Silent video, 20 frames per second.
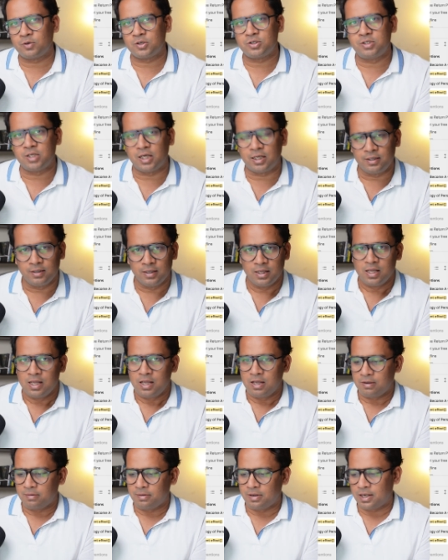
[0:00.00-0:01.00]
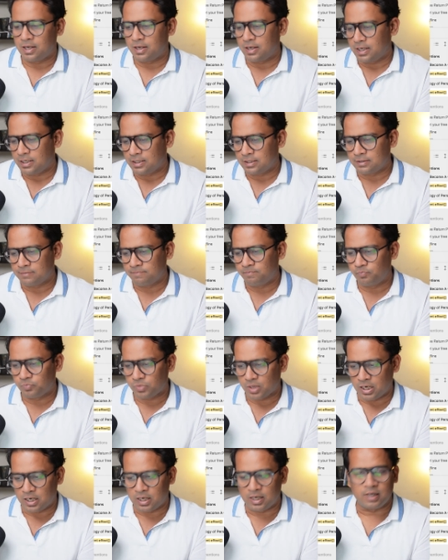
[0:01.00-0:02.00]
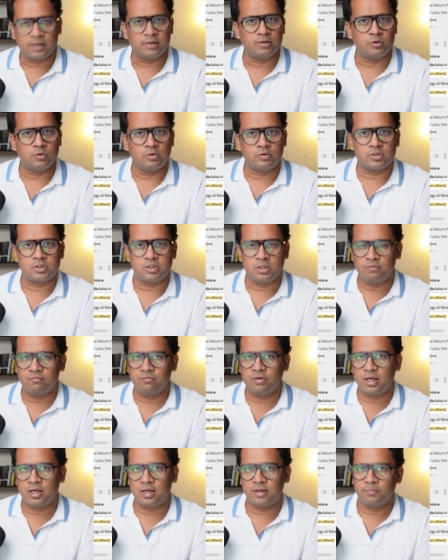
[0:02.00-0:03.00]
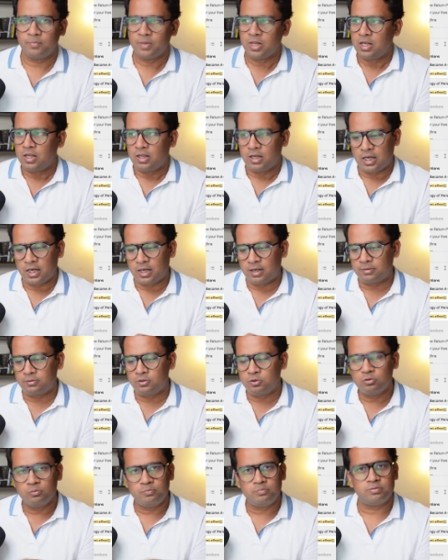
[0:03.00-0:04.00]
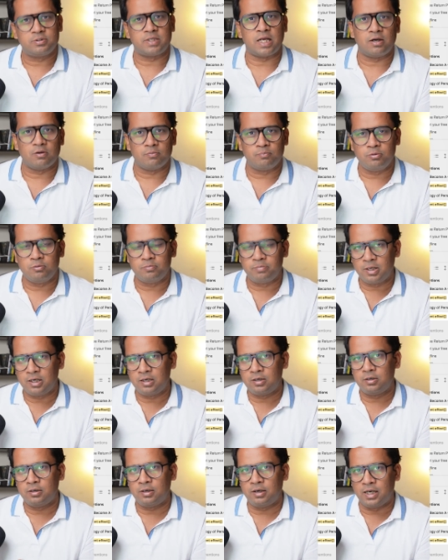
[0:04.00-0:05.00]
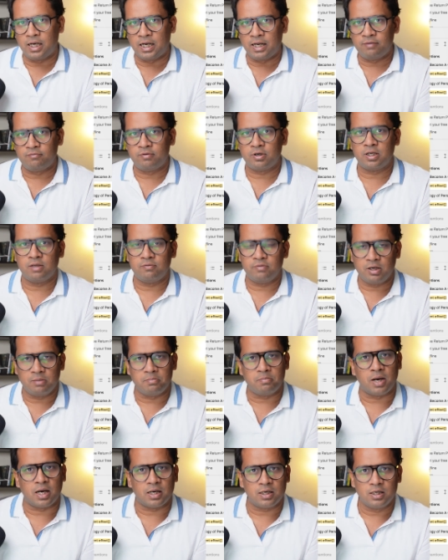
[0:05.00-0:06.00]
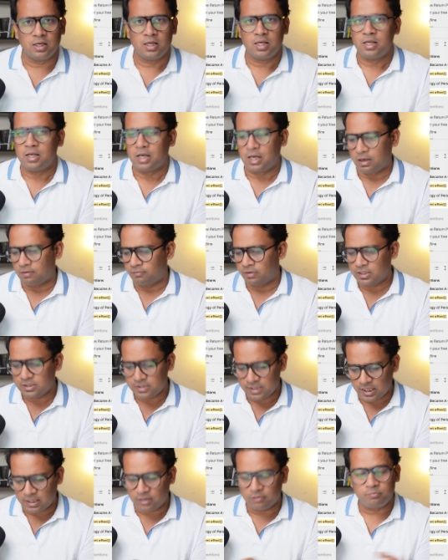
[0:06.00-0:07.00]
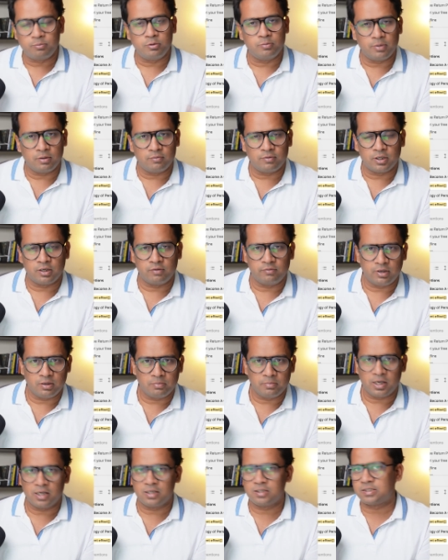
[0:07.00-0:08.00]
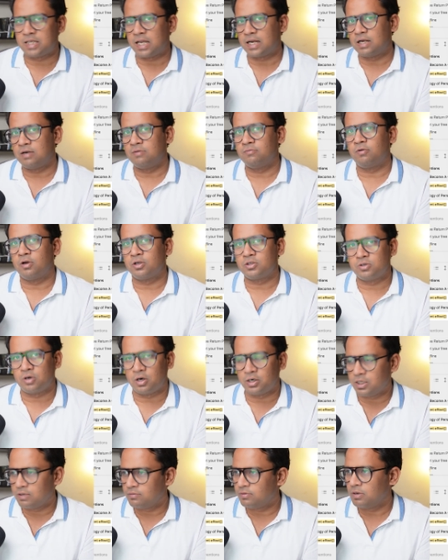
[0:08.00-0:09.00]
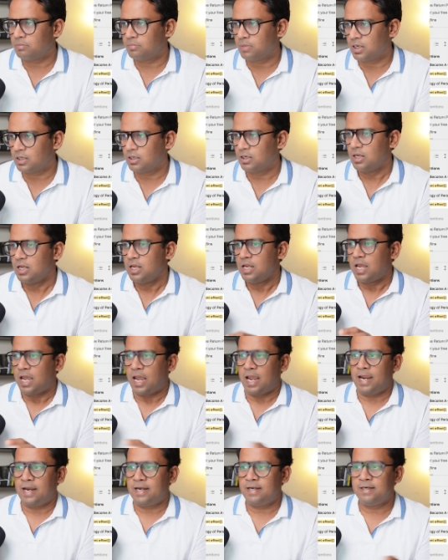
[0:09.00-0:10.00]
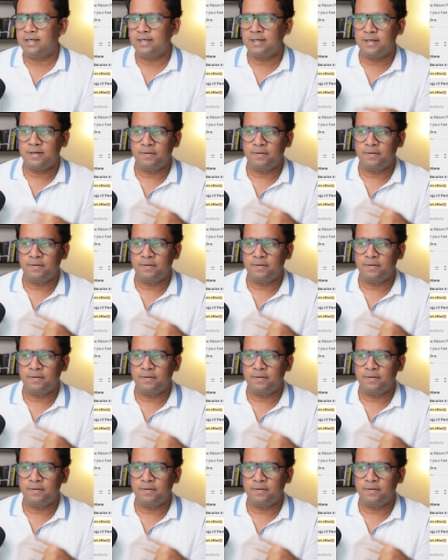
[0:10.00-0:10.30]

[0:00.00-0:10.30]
was done in university, where two set of people were given a mug. One set of people were given a mug, second was not given a mug, and